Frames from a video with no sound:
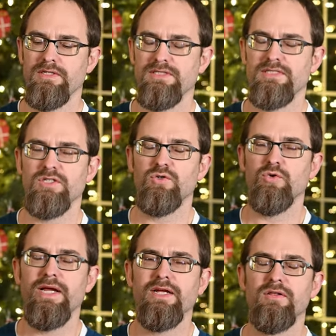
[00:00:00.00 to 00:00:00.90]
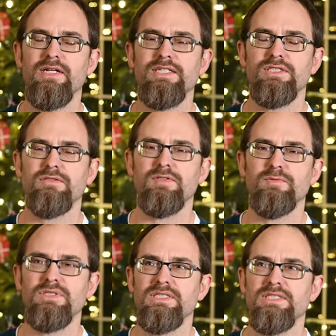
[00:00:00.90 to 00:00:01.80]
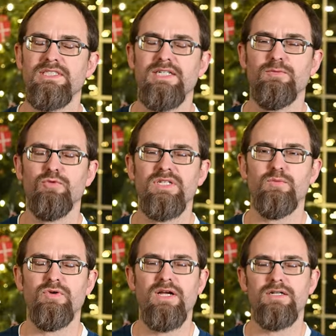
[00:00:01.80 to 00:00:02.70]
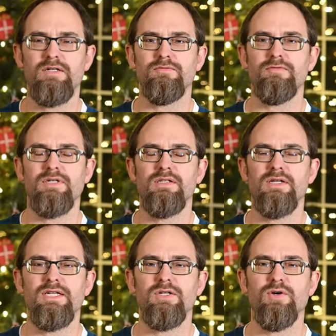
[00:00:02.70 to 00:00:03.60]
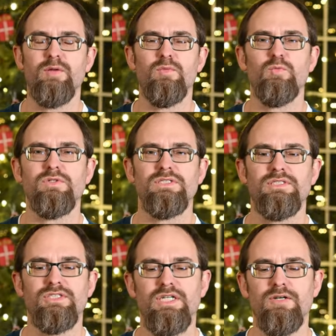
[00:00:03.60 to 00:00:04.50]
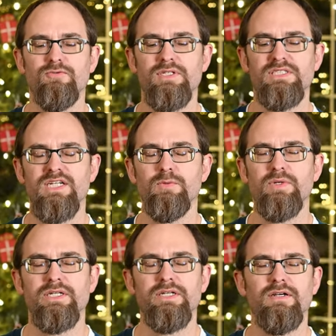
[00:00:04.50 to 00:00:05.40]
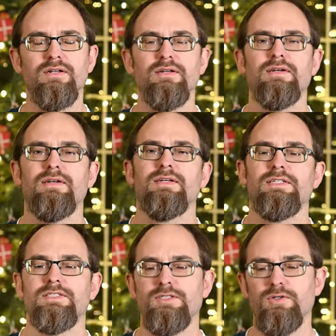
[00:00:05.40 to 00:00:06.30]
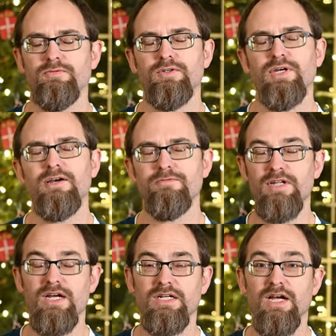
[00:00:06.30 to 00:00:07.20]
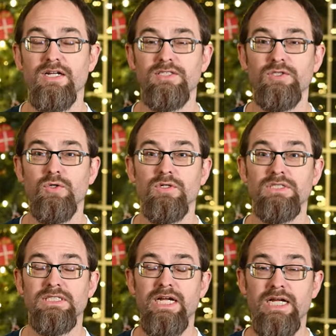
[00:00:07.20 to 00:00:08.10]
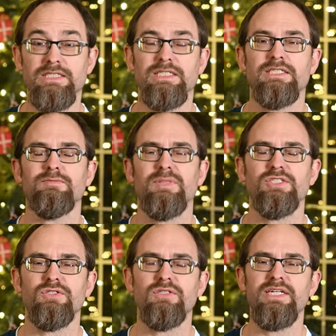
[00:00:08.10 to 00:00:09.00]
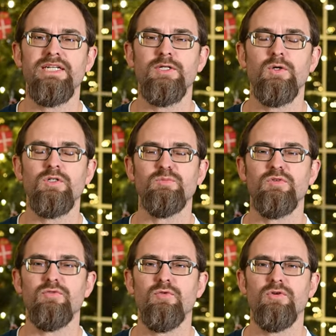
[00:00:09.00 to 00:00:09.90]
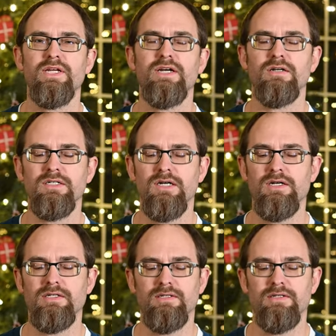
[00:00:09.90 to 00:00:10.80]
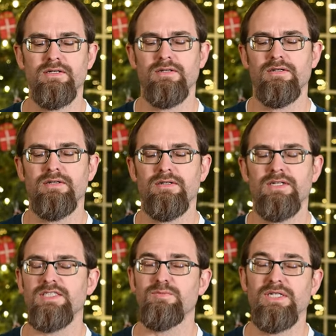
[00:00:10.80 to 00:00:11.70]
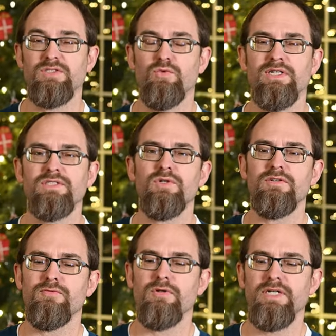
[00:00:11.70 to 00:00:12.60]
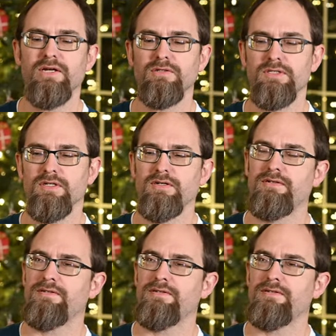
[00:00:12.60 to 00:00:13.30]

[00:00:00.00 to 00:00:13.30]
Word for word: It's a great collection of images that I'm really proud of and a lot of great moments to share for this coming year. So if you have not gotten yours yet, make sure to get yours before they are gone. It's my 2024 calendar.